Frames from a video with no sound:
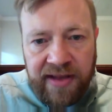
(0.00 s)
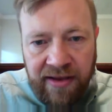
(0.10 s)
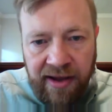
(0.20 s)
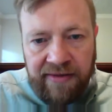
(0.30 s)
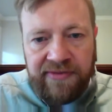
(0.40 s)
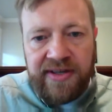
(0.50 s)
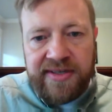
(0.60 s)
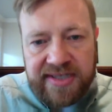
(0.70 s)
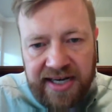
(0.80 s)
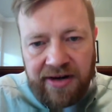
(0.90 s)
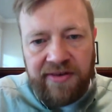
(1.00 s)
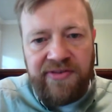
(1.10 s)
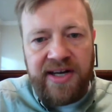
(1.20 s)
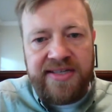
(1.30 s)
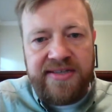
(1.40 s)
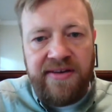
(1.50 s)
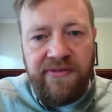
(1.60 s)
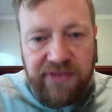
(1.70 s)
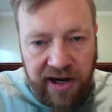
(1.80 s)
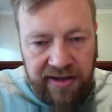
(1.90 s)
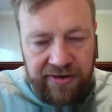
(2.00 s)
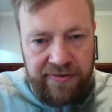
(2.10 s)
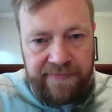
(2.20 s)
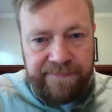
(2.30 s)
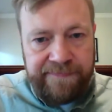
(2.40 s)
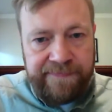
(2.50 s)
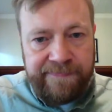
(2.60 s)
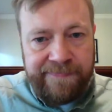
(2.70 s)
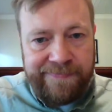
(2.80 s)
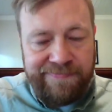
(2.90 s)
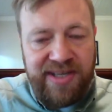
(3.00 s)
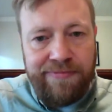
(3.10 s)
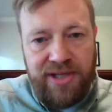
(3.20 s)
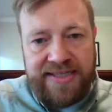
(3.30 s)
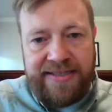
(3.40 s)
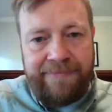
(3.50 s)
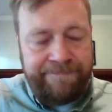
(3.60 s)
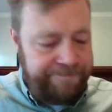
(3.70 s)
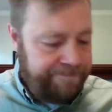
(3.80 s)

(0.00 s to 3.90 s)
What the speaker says: Love, sacrifice, follow, be a blessing.